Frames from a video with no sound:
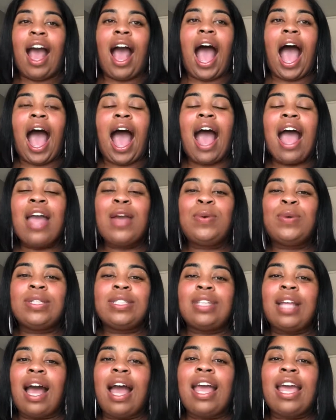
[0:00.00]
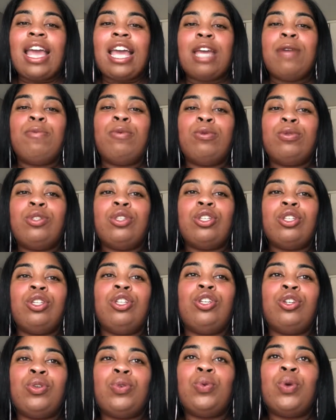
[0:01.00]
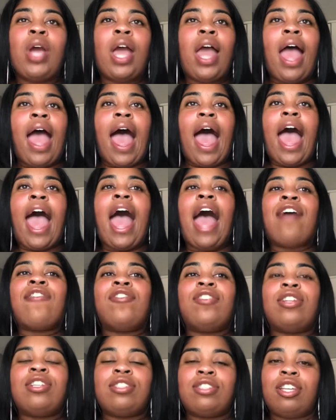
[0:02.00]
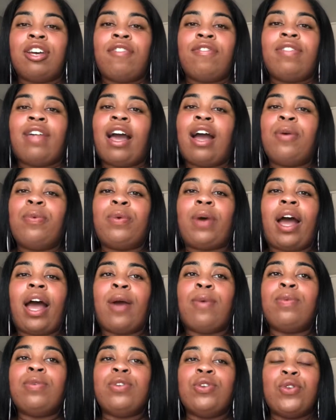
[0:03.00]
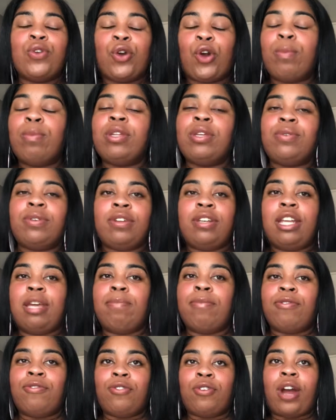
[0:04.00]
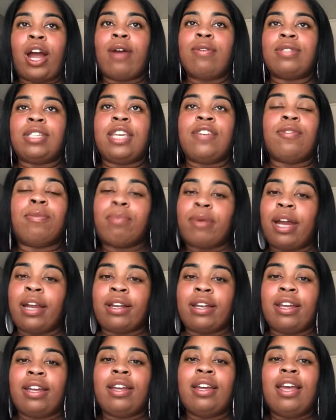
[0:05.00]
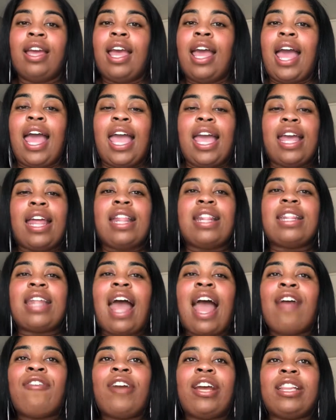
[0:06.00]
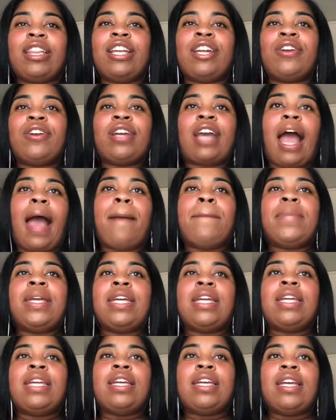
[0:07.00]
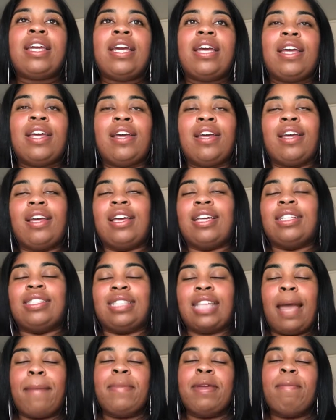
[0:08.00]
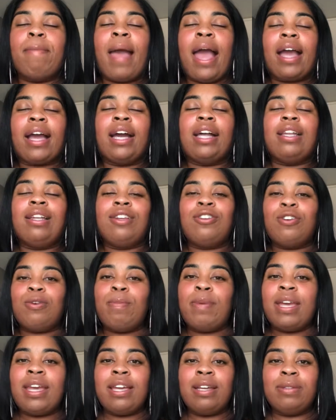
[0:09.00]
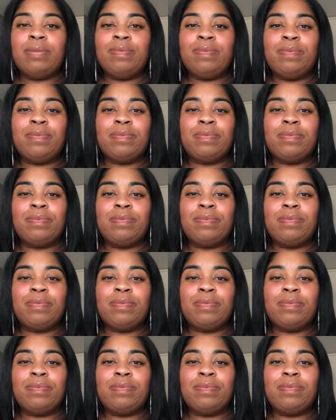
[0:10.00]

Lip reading: I was not able to do half of the stuff that I normally would have done before I was even pregnant. And that right there set me back a little bit